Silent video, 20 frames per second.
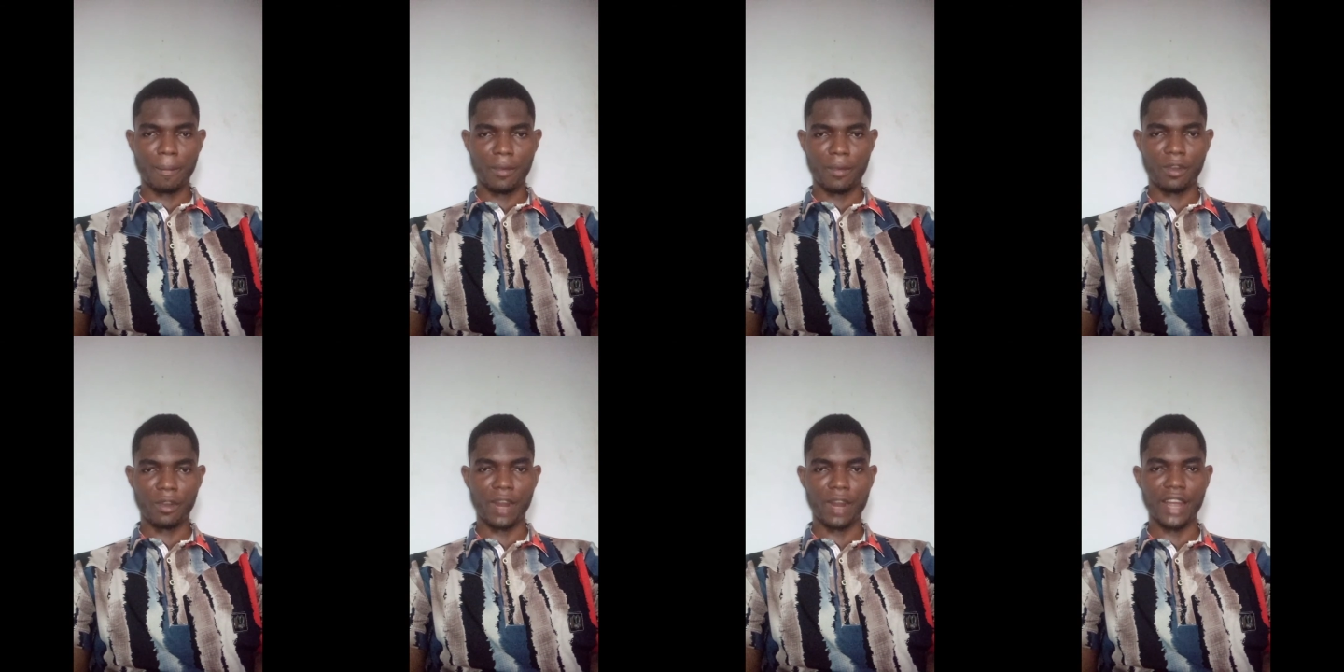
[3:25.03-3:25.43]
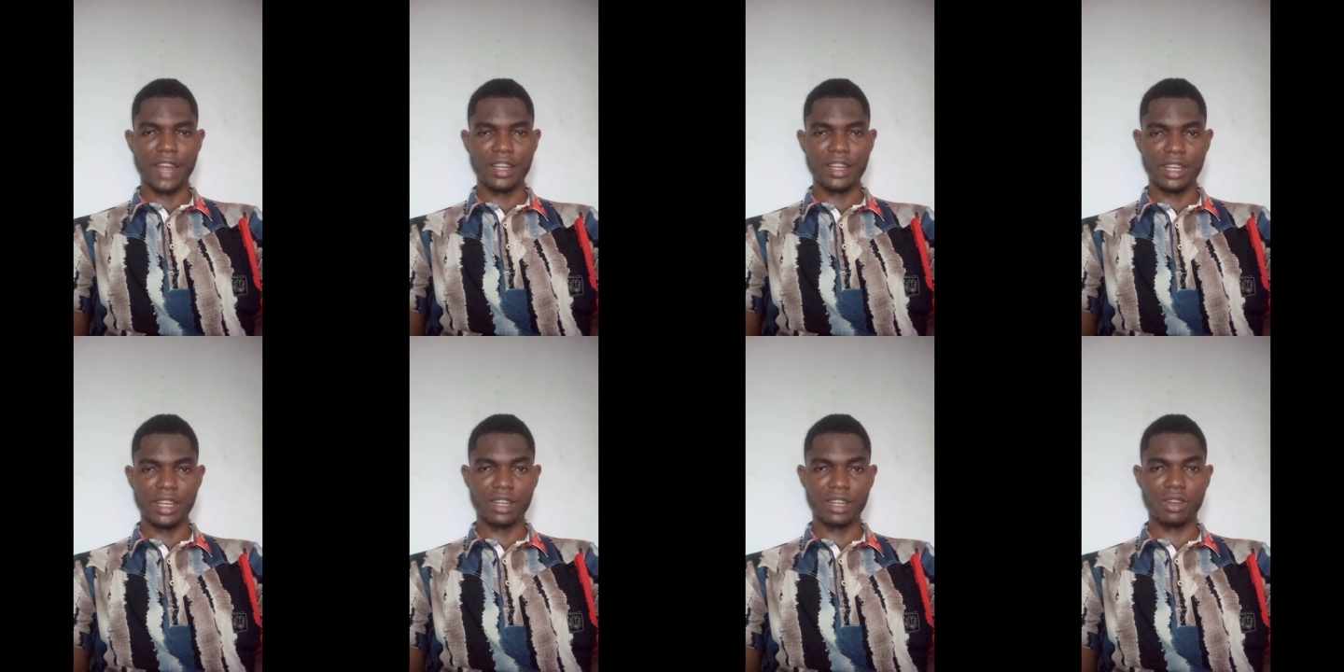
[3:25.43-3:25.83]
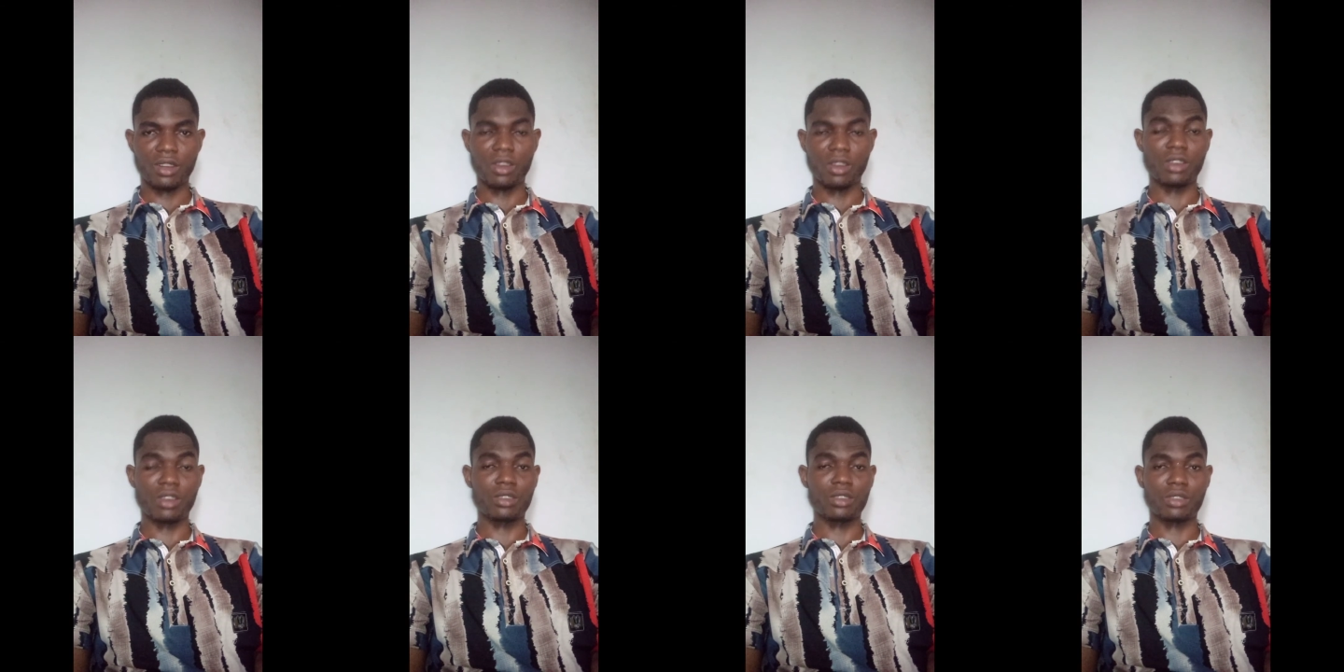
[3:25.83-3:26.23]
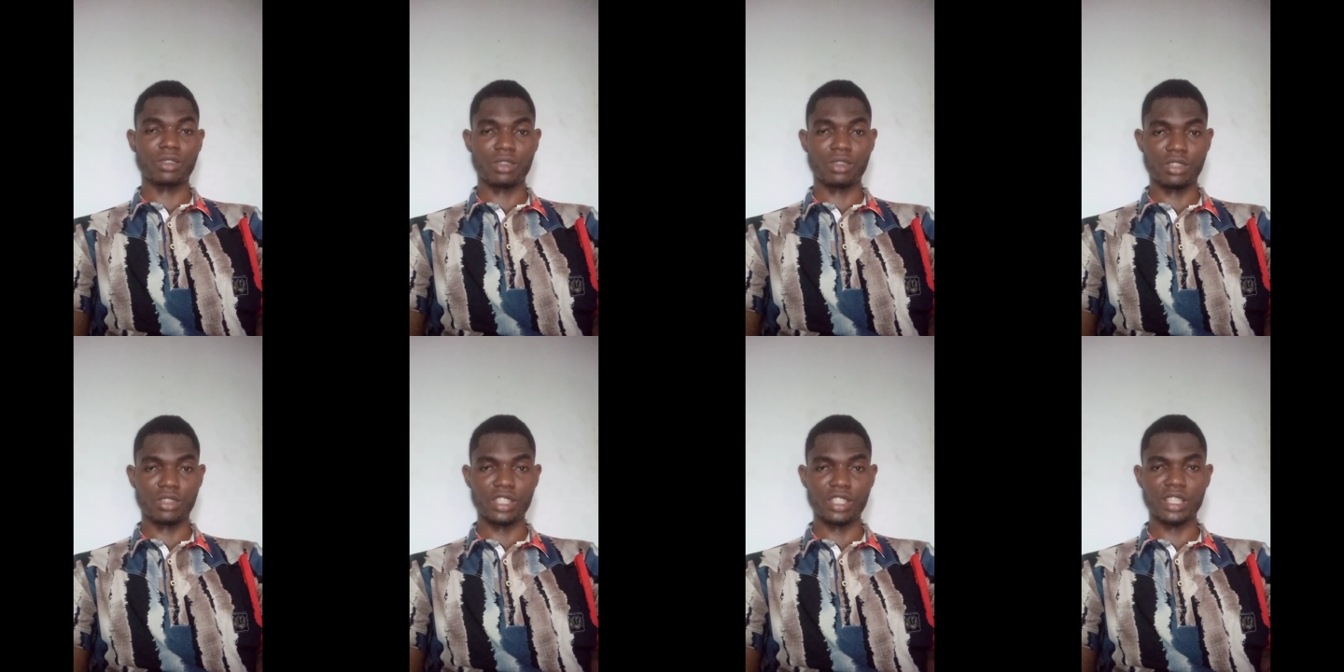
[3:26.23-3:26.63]
Wry Neck or
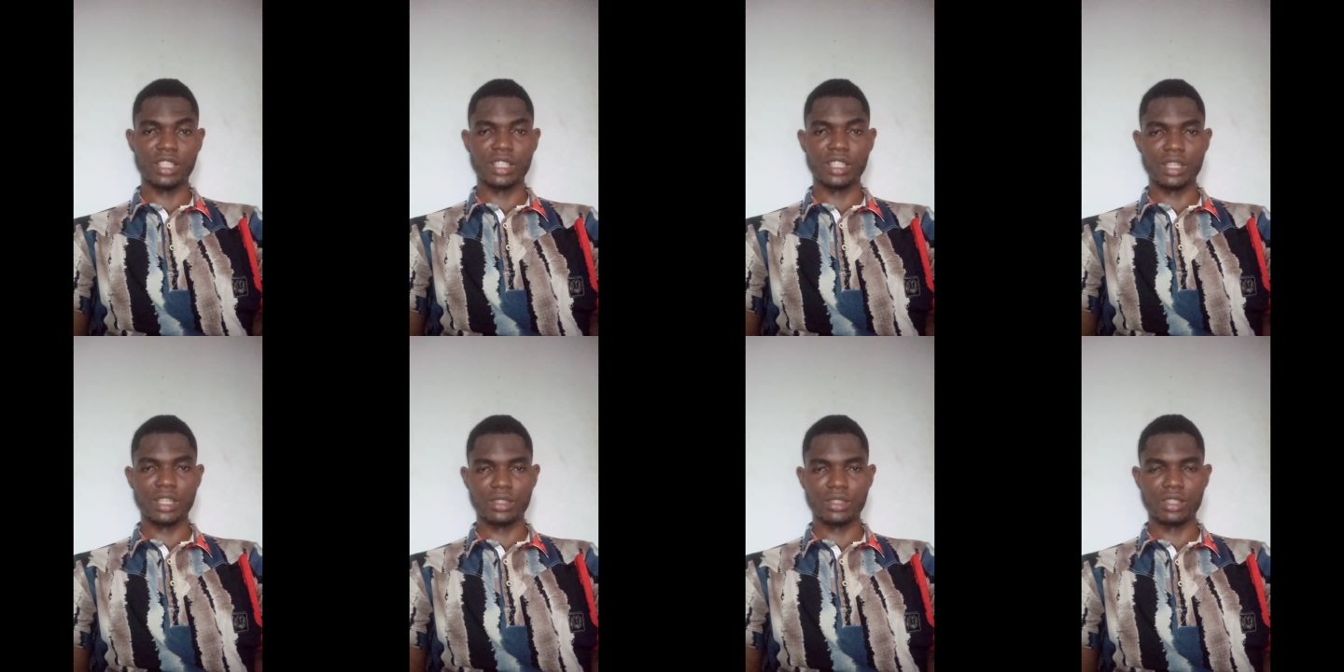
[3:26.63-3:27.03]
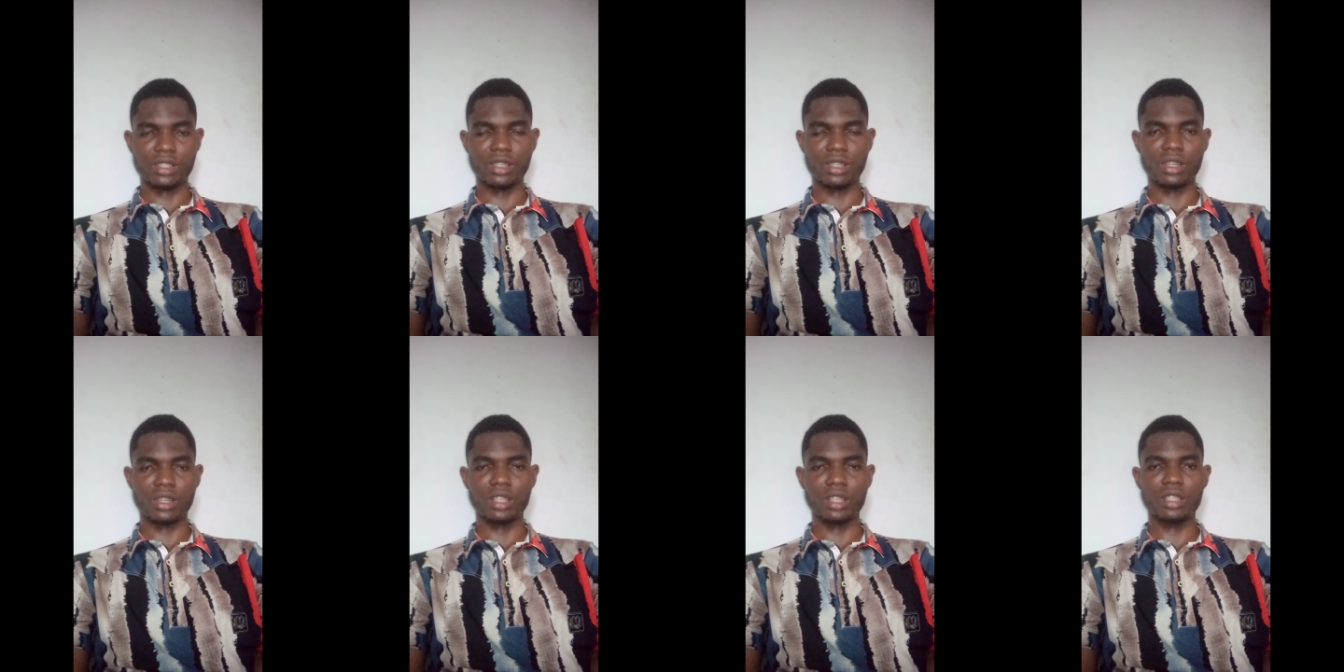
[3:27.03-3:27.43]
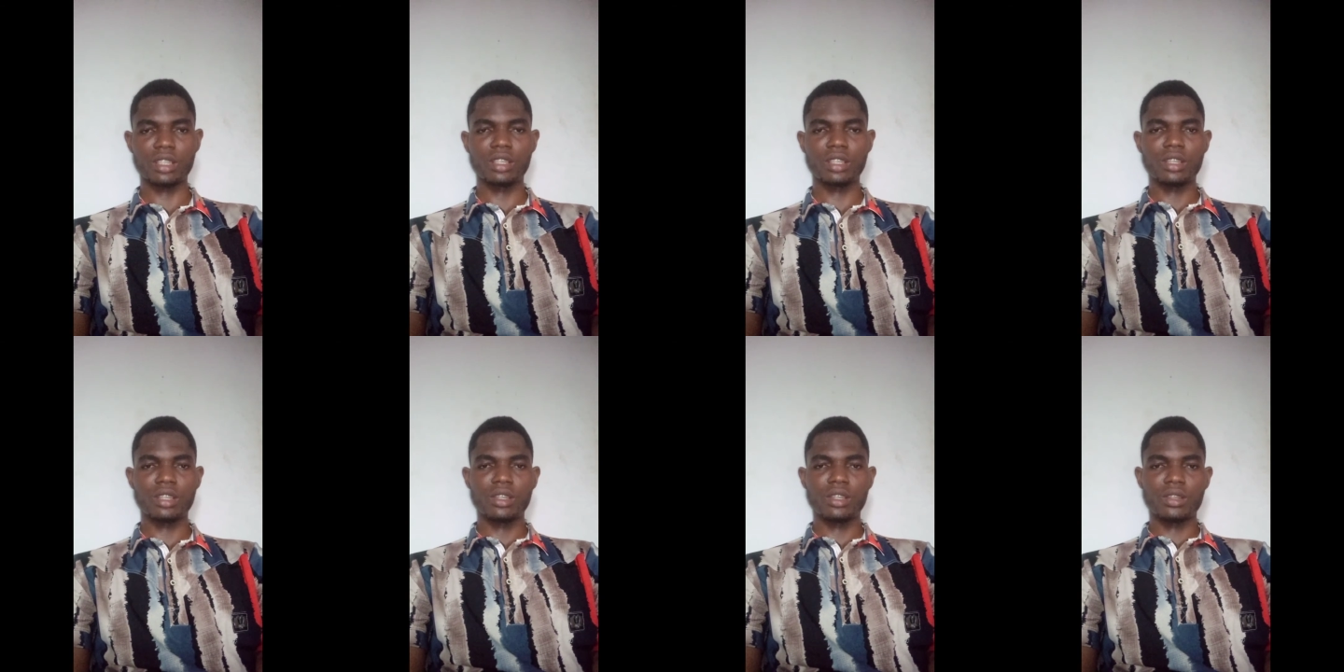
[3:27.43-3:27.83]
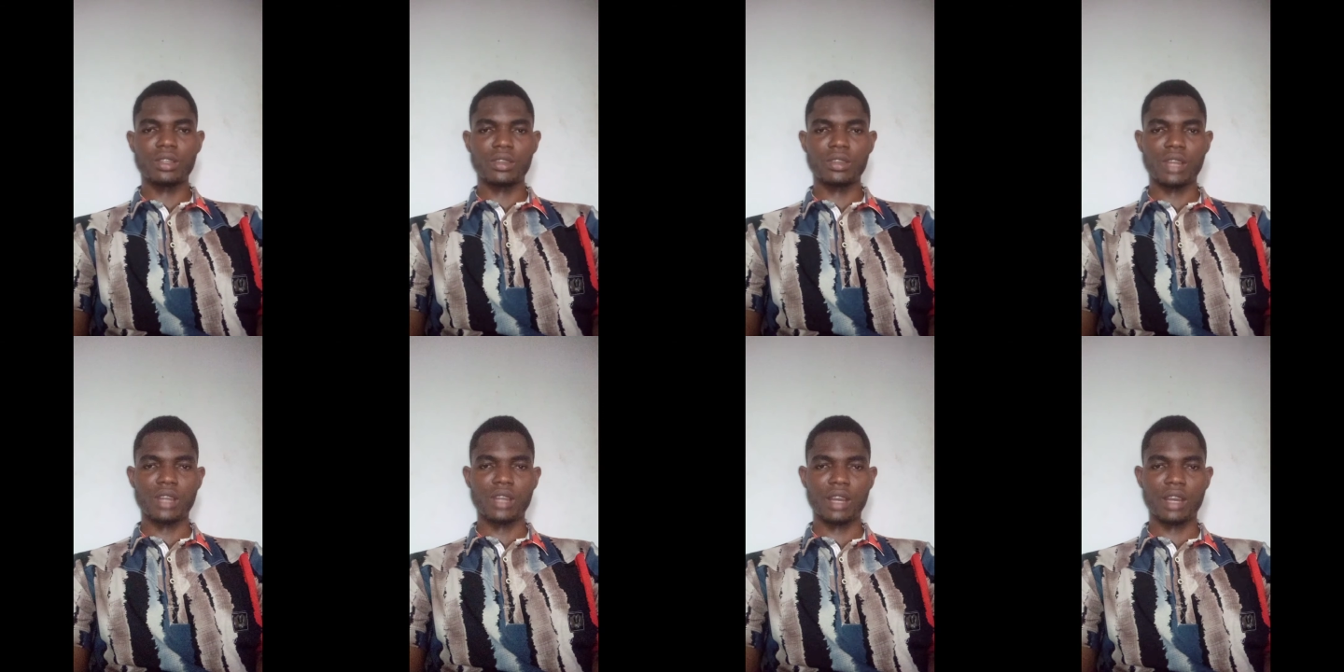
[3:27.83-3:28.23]
congenital torticollis,
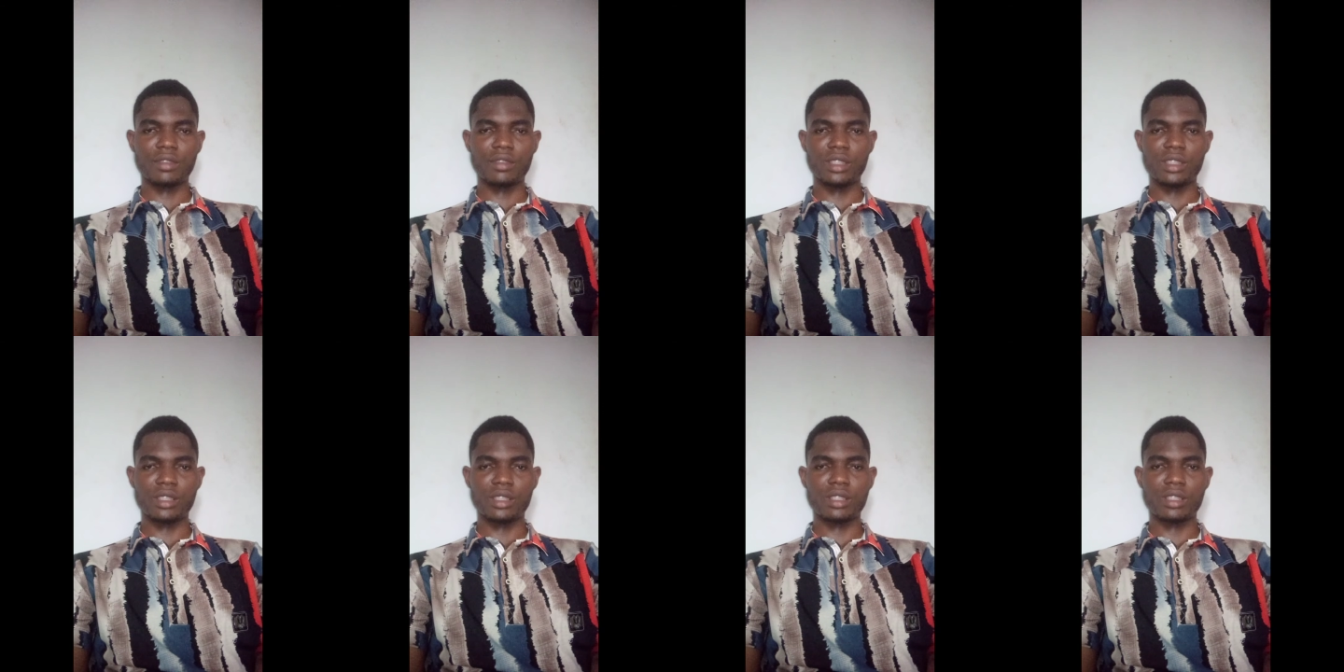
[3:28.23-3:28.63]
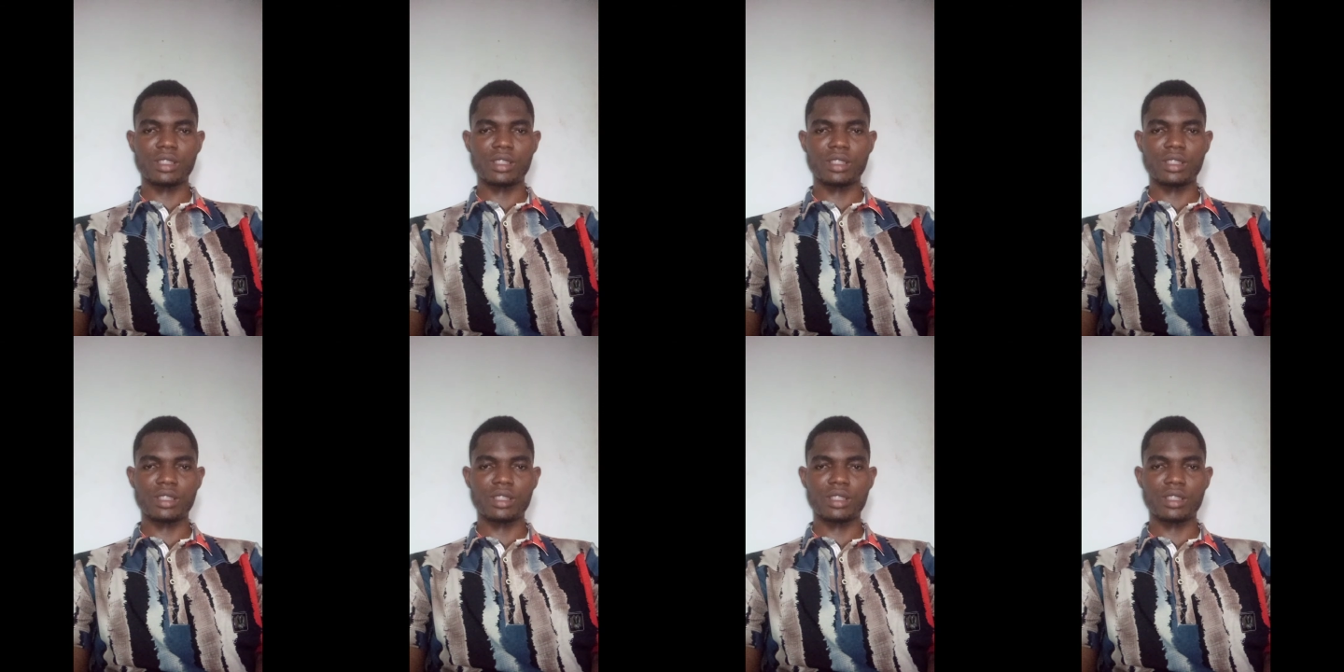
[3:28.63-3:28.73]
you have the